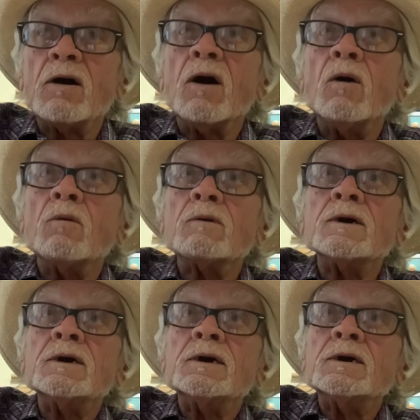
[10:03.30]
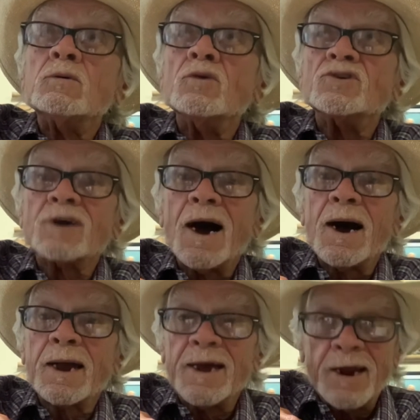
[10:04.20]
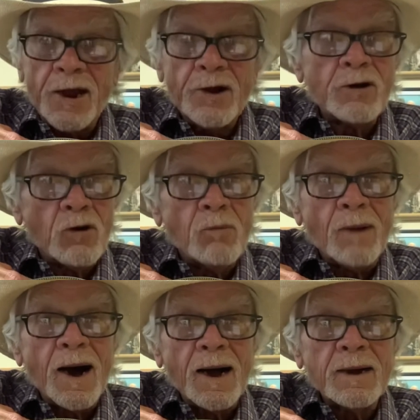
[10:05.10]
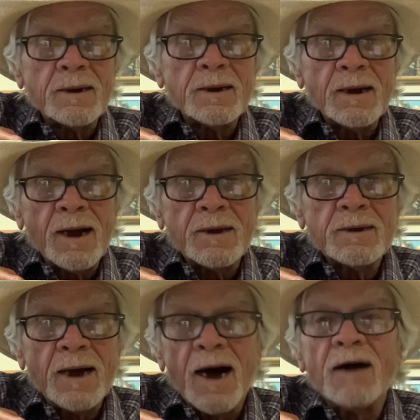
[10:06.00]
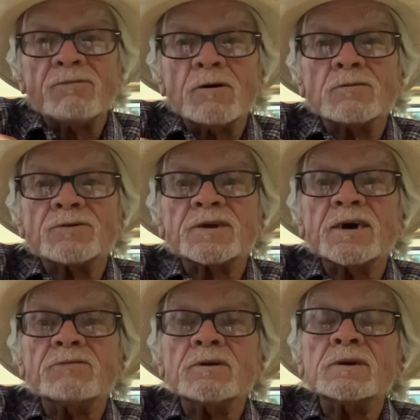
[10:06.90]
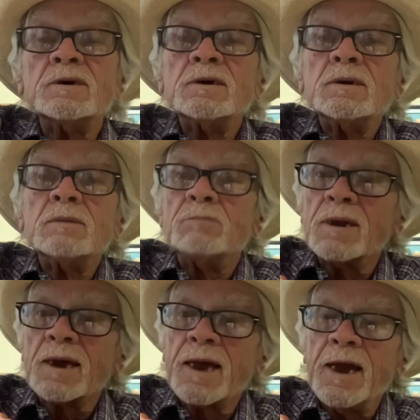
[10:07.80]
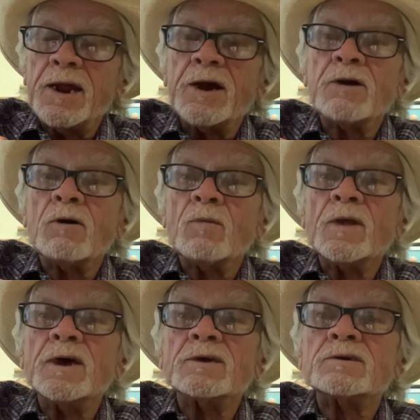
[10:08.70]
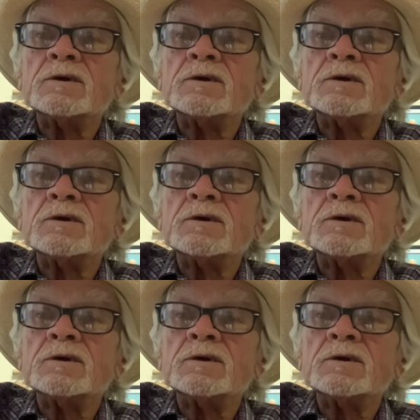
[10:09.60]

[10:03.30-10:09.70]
on, which I can hear on my iPhone 7, but I can't hear on this.